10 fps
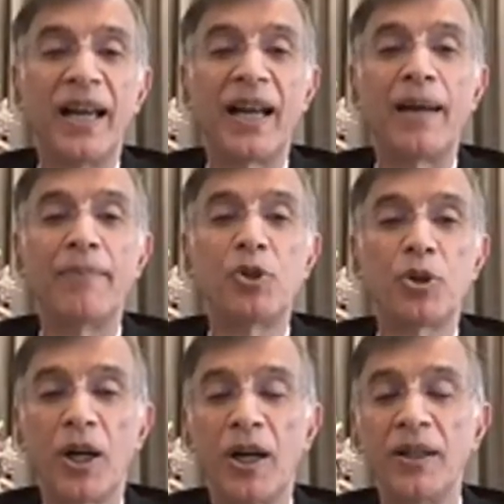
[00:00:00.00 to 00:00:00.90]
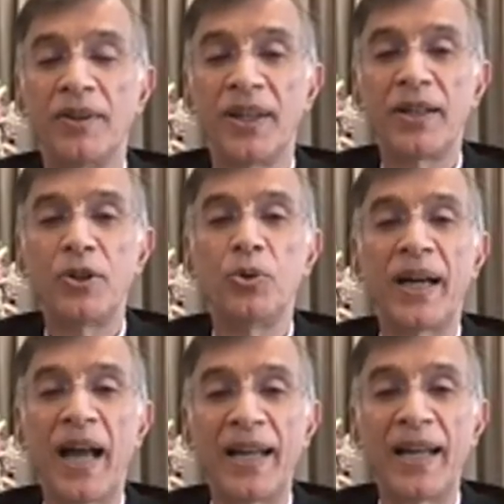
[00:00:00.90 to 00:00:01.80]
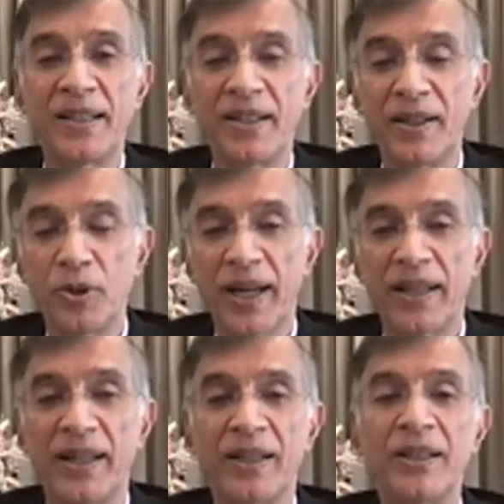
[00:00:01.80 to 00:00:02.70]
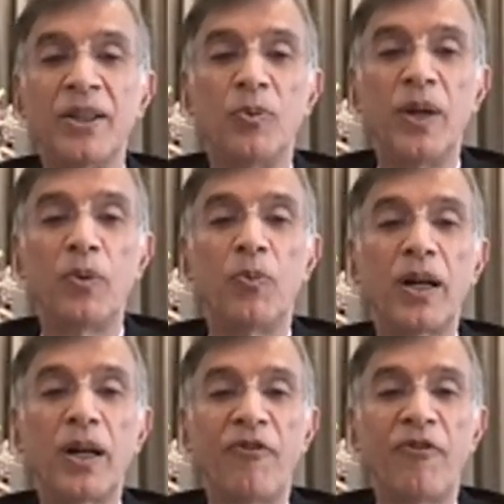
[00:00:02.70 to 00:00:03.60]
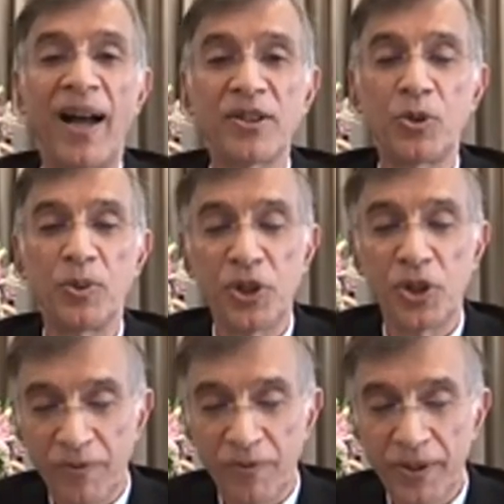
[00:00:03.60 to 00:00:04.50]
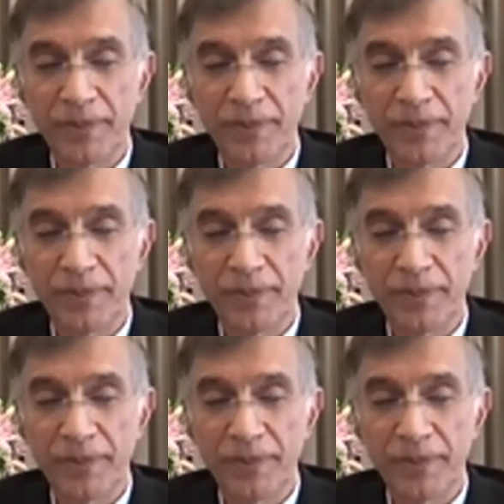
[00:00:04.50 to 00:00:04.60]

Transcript: and I'm sure that you and I sitting together will work fast to achieve it.